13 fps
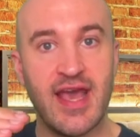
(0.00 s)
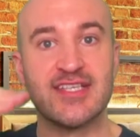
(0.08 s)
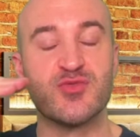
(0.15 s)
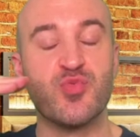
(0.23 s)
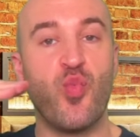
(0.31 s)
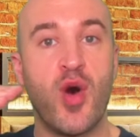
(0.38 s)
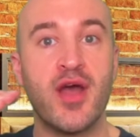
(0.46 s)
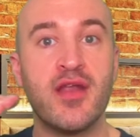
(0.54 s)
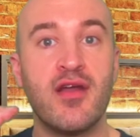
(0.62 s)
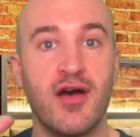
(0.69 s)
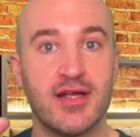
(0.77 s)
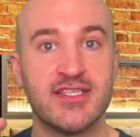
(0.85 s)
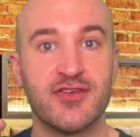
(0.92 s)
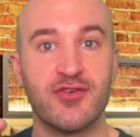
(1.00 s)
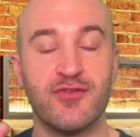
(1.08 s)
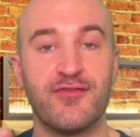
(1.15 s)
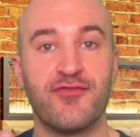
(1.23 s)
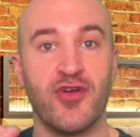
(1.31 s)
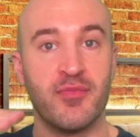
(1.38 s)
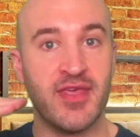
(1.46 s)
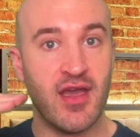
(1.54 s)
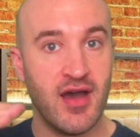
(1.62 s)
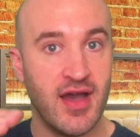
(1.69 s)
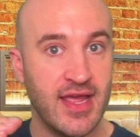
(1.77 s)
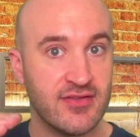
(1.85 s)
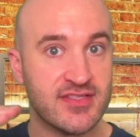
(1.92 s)
as one article from the
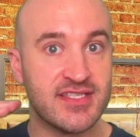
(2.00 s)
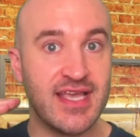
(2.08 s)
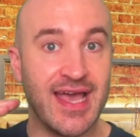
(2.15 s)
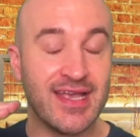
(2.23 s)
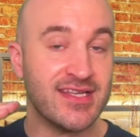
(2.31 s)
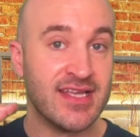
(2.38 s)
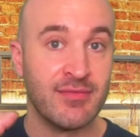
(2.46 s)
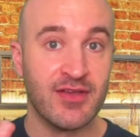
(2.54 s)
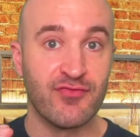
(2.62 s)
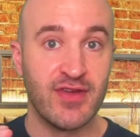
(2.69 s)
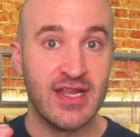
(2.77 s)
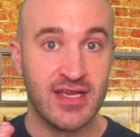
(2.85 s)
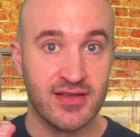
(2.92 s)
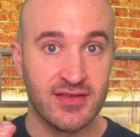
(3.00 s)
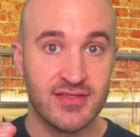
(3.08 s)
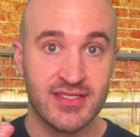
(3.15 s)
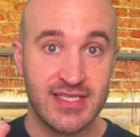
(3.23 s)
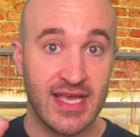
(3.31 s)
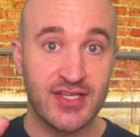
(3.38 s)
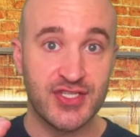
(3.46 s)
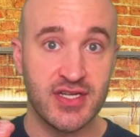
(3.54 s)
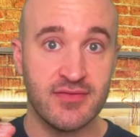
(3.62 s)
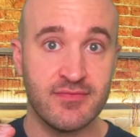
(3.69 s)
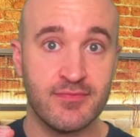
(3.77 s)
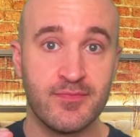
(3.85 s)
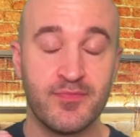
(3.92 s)
IELTS academic reading section.